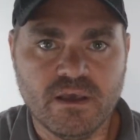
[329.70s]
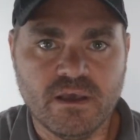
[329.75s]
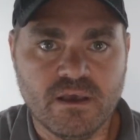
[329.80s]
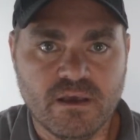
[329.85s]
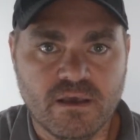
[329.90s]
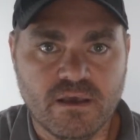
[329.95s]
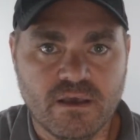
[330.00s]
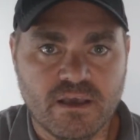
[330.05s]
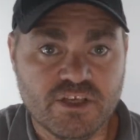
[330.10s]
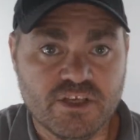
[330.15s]

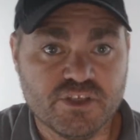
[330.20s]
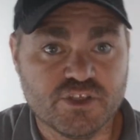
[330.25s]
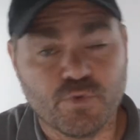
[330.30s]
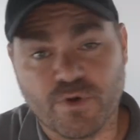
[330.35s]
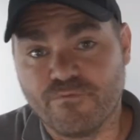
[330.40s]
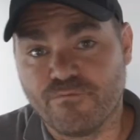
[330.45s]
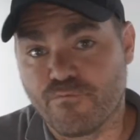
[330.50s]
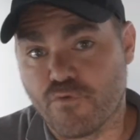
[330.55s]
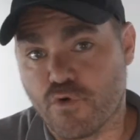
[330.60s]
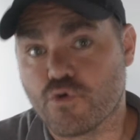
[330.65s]
is doing
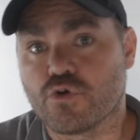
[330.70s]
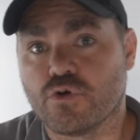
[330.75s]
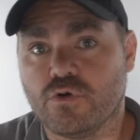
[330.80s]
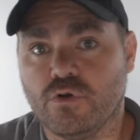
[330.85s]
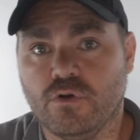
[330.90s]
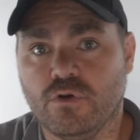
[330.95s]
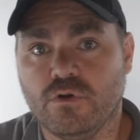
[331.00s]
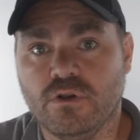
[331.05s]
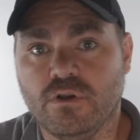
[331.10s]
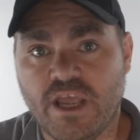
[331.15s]

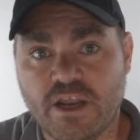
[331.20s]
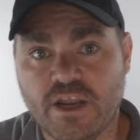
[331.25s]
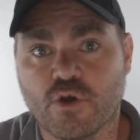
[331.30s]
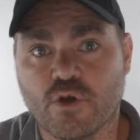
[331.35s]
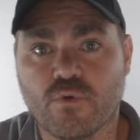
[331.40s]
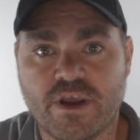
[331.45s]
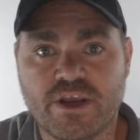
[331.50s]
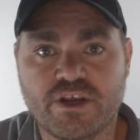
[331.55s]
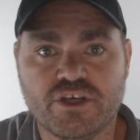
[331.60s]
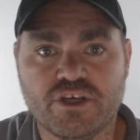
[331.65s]
vertical
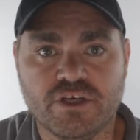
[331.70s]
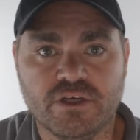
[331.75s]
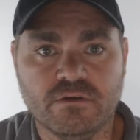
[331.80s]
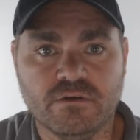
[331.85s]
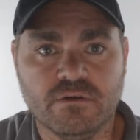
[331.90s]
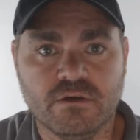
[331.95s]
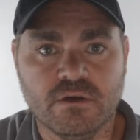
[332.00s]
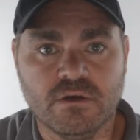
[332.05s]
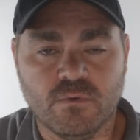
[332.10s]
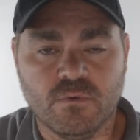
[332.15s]
integration
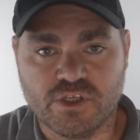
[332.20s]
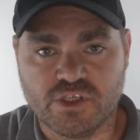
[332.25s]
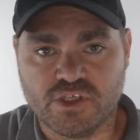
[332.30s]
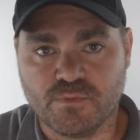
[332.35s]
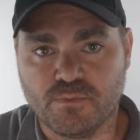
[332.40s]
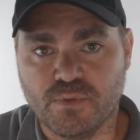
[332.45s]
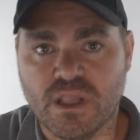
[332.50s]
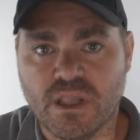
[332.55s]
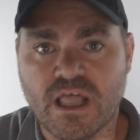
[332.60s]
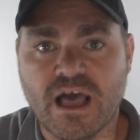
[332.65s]
when a
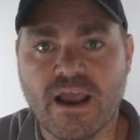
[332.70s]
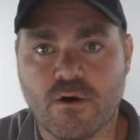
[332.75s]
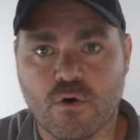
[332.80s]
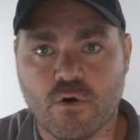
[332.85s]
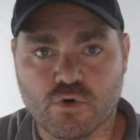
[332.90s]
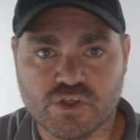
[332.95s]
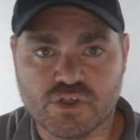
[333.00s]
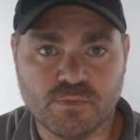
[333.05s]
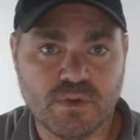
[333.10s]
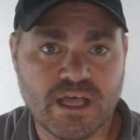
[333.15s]
supplier or
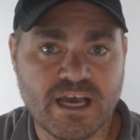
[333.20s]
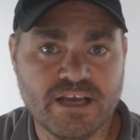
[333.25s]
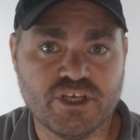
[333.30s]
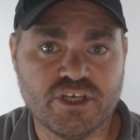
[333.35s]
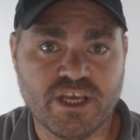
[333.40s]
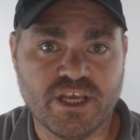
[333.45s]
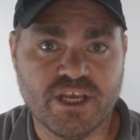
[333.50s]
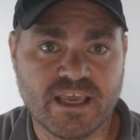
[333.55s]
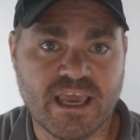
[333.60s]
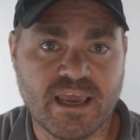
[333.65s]
supply
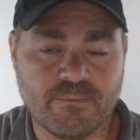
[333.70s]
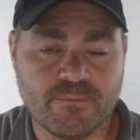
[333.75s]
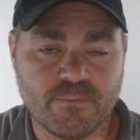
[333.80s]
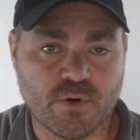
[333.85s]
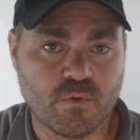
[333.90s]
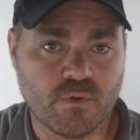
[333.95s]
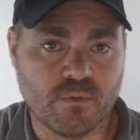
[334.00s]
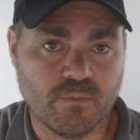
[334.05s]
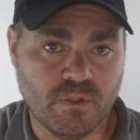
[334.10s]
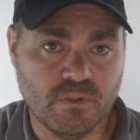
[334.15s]
chain can't be
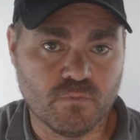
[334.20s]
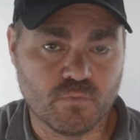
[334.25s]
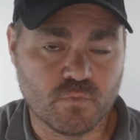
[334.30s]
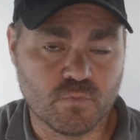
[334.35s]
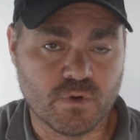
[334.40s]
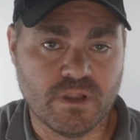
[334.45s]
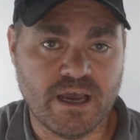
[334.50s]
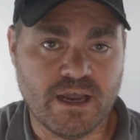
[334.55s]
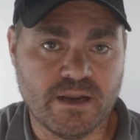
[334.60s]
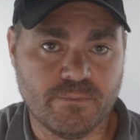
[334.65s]

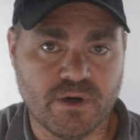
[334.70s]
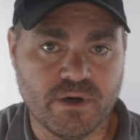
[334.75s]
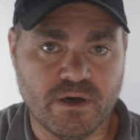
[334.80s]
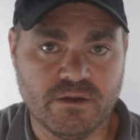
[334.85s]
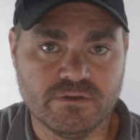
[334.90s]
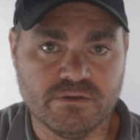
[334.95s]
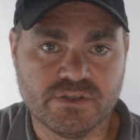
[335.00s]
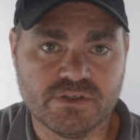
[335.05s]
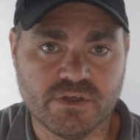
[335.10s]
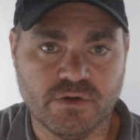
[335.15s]
relied upon.
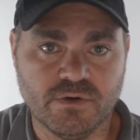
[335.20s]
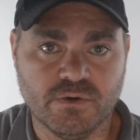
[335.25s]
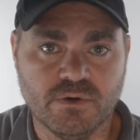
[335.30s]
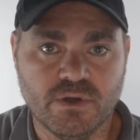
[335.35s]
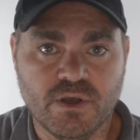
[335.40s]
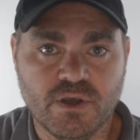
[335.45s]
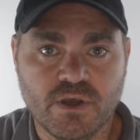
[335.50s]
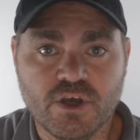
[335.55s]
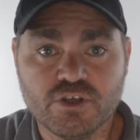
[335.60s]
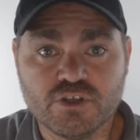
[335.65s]
So
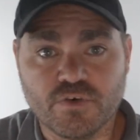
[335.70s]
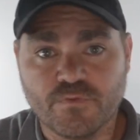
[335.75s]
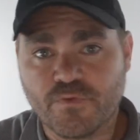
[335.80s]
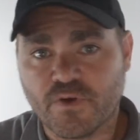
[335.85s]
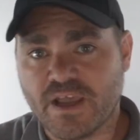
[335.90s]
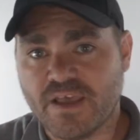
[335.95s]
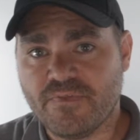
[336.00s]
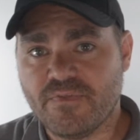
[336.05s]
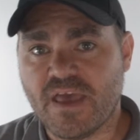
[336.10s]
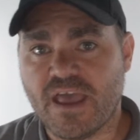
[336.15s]
don't
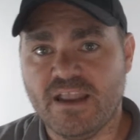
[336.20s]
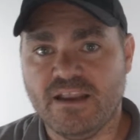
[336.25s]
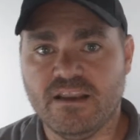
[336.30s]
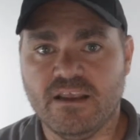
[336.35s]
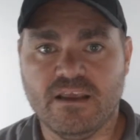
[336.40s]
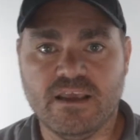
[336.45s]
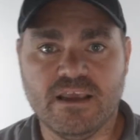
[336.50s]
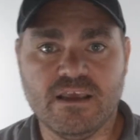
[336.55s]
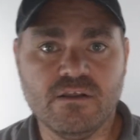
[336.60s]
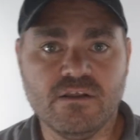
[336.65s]
forget that
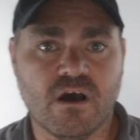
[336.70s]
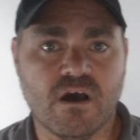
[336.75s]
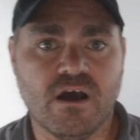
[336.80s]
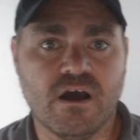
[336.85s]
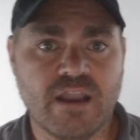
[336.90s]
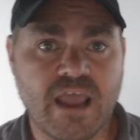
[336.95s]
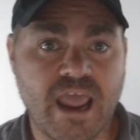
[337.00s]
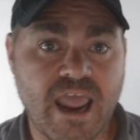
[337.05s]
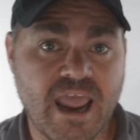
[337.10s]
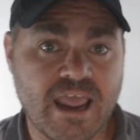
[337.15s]

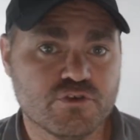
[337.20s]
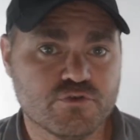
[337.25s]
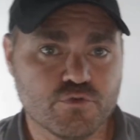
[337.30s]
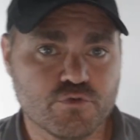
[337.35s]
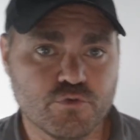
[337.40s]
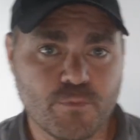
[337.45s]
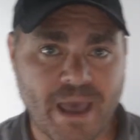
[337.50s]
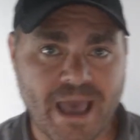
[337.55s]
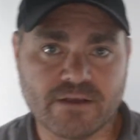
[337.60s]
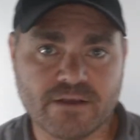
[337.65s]
Elon and Drew
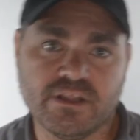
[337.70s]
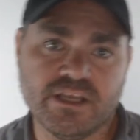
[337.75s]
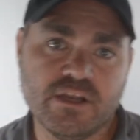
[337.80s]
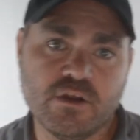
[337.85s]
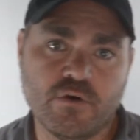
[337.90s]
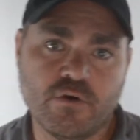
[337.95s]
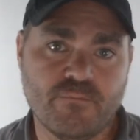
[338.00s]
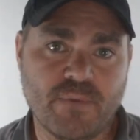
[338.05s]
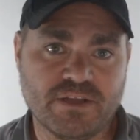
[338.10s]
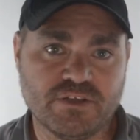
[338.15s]
Baglino
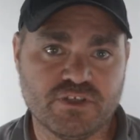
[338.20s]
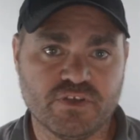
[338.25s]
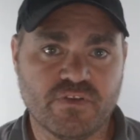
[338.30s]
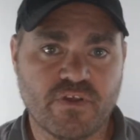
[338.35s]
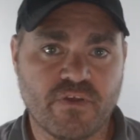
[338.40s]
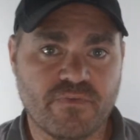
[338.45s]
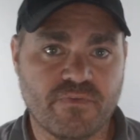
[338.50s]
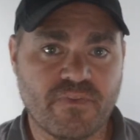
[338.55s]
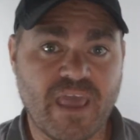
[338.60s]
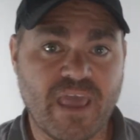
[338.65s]
have mentioned
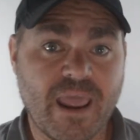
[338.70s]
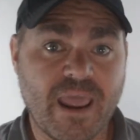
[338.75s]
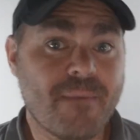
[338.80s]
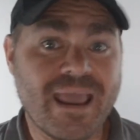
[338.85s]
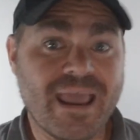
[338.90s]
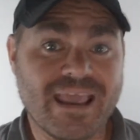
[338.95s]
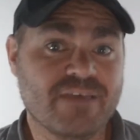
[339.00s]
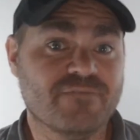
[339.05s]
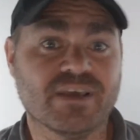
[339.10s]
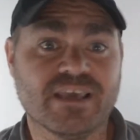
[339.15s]
that they may
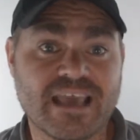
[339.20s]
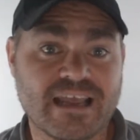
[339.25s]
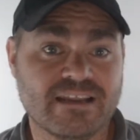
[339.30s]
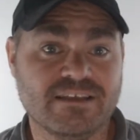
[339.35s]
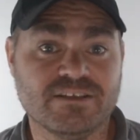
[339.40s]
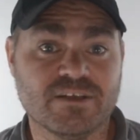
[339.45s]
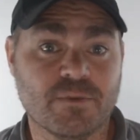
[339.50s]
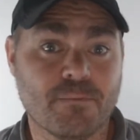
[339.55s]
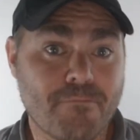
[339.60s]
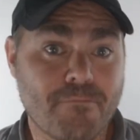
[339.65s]
even get
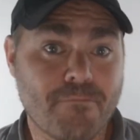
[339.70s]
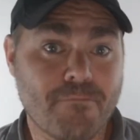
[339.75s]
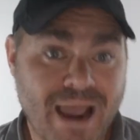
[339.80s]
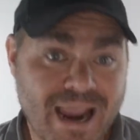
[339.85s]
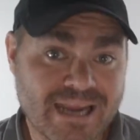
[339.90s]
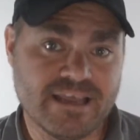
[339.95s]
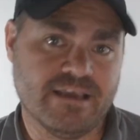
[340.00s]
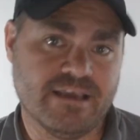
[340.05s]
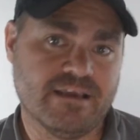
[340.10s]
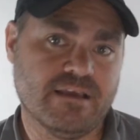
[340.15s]
into
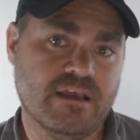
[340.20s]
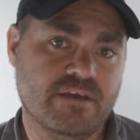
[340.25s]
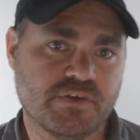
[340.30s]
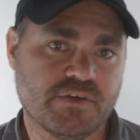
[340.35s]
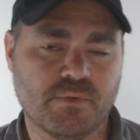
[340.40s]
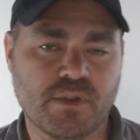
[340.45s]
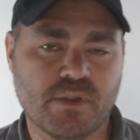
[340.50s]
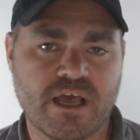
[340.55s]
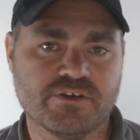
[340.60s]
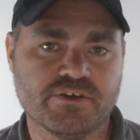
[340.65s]
mining if
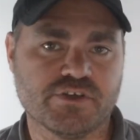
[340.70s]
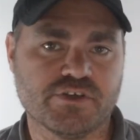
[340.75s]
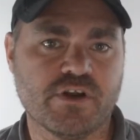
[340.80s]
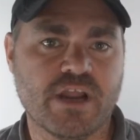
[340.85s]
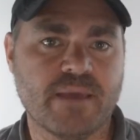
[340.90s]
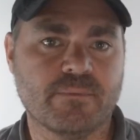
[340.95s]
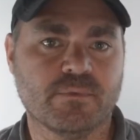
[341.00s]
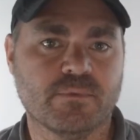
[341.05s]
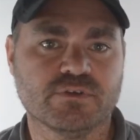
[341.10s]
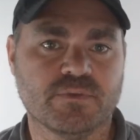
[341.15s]
suppliers aren't
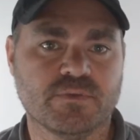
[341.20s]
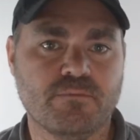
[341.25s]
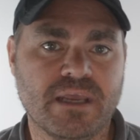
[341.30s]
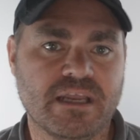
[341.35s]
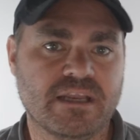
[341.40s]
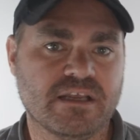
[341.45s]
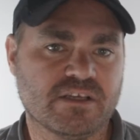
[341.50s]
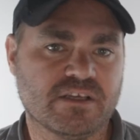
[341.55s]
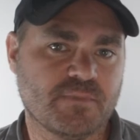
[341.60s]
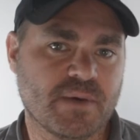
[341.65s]
able to meet
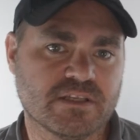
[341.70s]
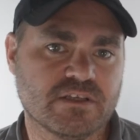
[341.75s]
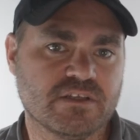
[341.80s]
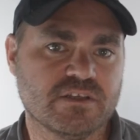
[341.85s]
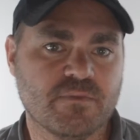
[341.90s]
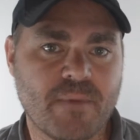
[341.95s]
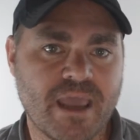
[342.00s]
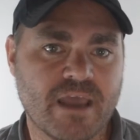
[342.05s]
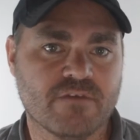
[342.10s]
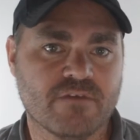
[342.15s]
expected
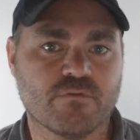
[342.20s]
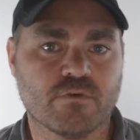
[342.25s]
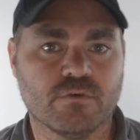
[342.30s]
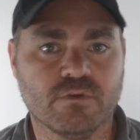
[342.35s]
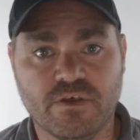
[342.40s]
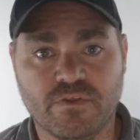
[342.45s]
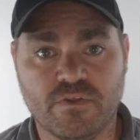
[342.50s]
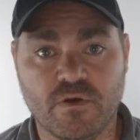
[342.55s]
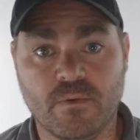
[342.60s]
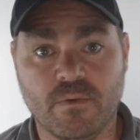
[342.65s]
demand for
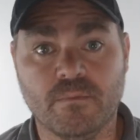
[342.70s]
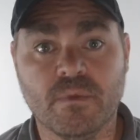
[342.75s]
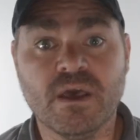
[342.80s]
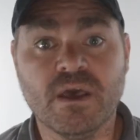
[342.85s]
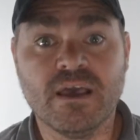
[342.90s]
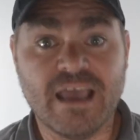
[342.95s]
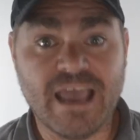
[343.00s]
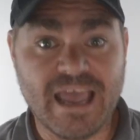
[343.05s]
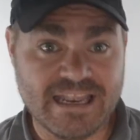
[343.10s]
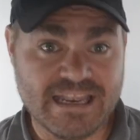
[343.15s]
lithium
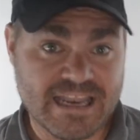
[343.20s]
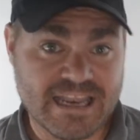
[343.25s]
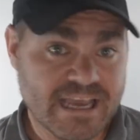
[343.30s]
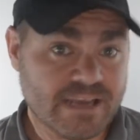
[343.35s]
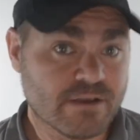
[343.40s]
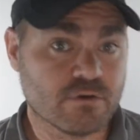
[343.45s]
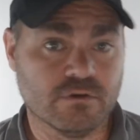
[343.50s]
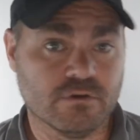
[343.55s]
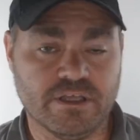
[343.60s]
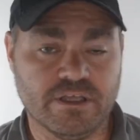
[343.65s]
and
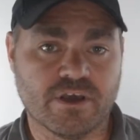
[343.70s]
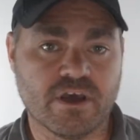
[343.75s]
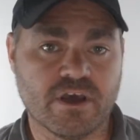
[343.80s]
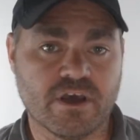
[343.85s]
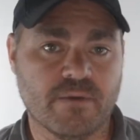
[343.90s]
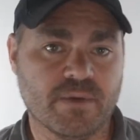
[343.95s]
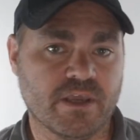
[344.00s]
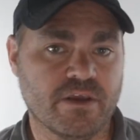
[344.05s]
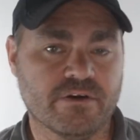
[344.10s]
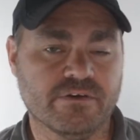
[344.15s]
nickel in
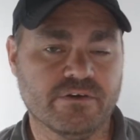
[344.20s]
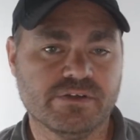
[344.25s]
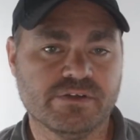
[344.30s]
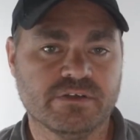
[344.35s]
coming years.